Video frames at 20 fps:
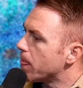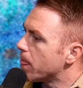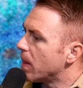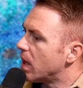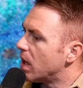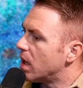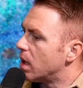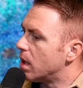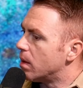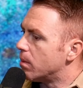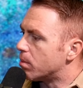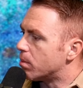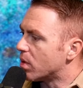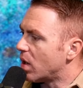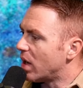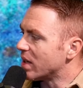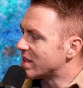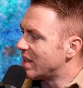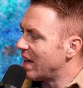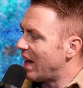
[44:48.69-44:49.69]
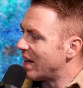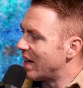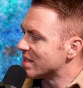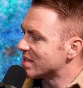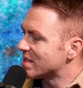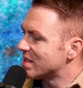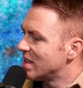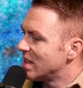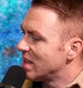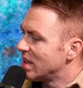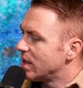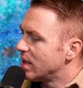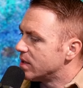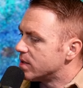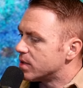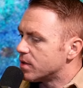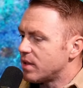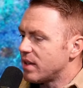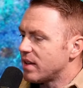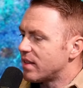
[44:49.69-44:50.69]
uh, broadcast, is
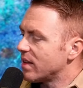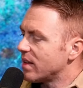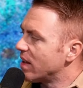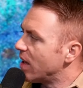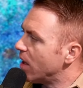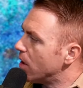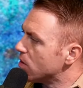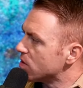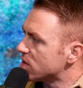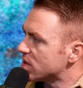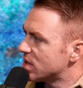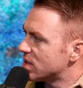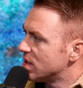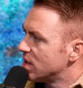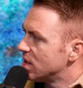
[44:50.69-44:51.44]
there anything else